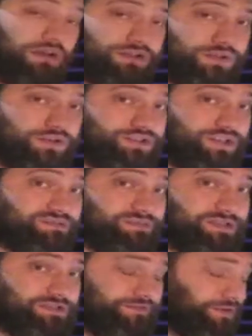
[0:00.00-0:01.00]
So I just
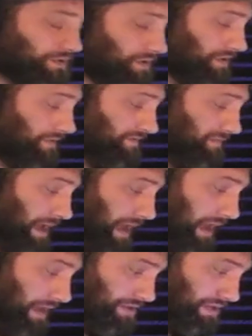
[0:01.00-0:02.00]
missed a phone call from my
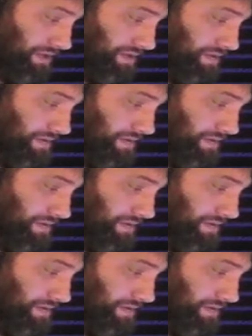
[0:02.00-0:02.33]
agent